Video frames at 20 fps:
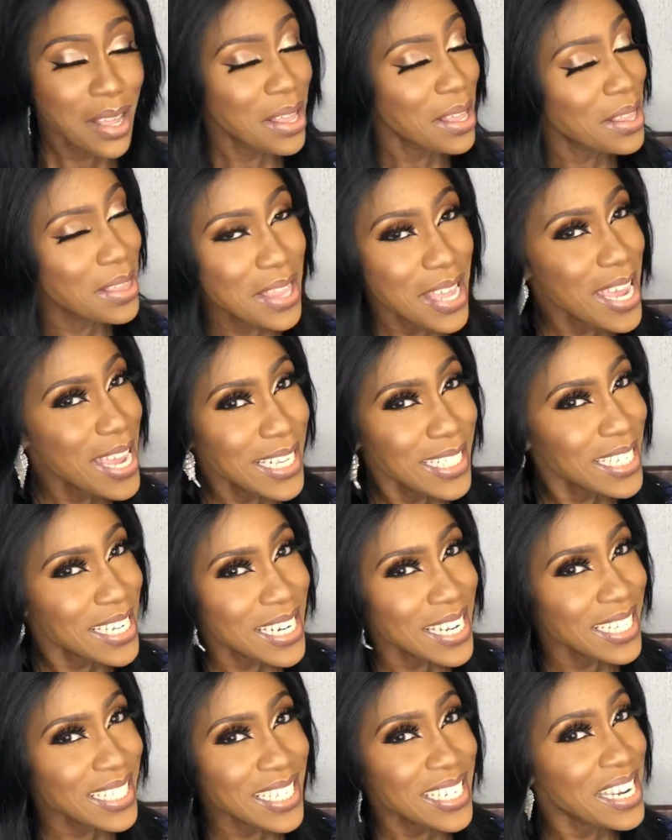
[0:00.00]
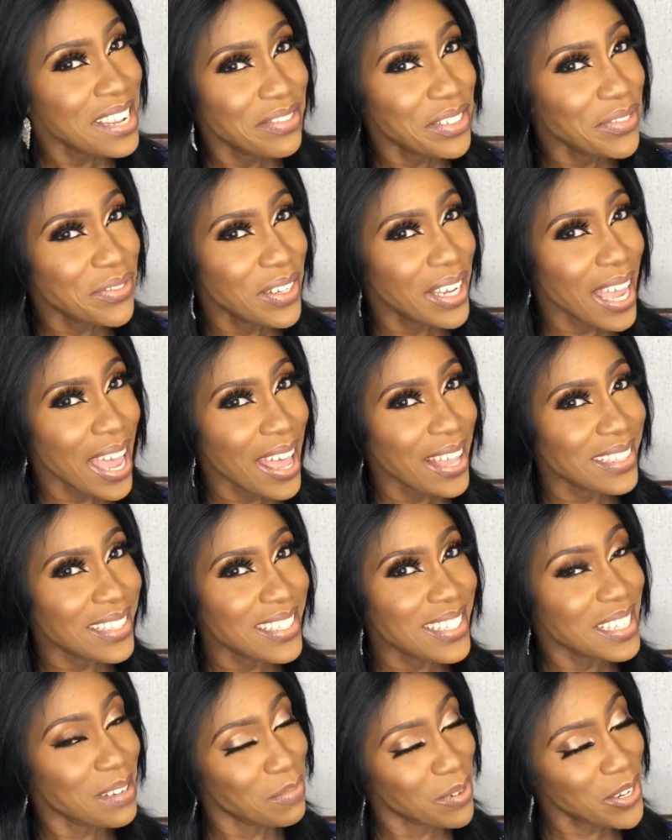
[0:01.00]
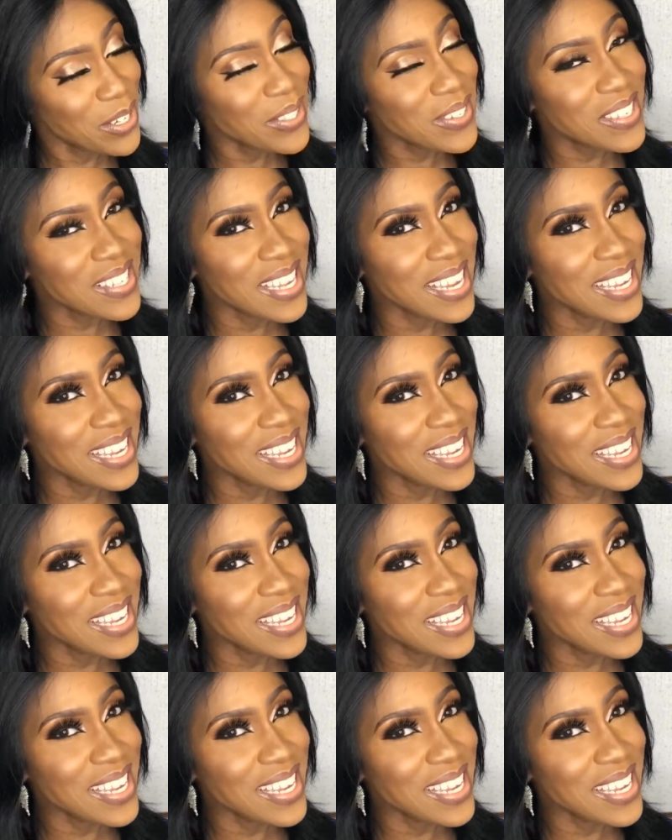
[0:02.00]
The internet never forgets. I'm going to say